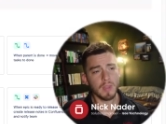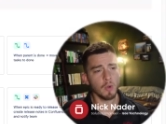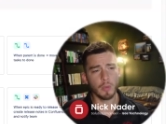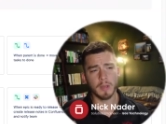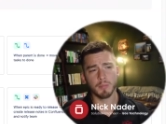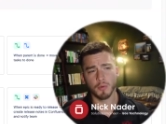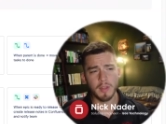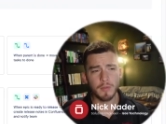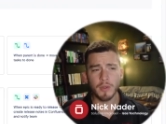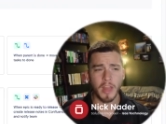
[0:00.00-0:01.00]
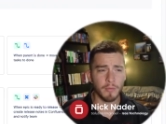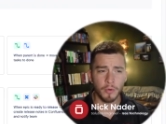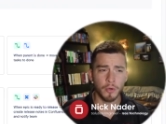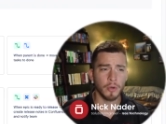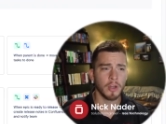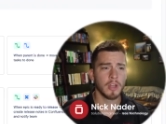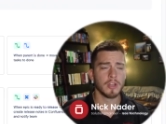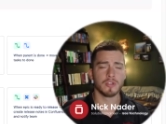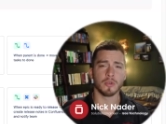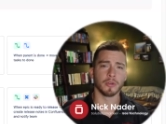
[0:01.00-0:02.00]
we can preview that rule
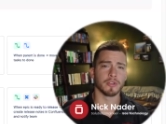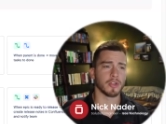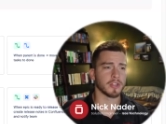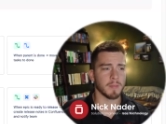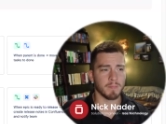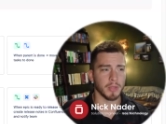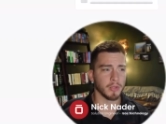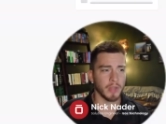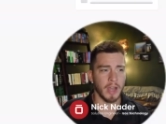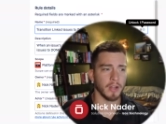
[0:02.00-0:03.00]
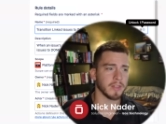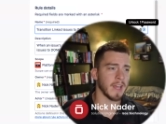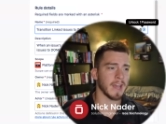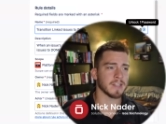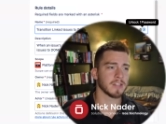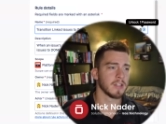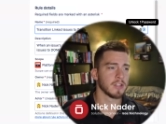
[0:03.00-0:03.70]
so it'll start to build out that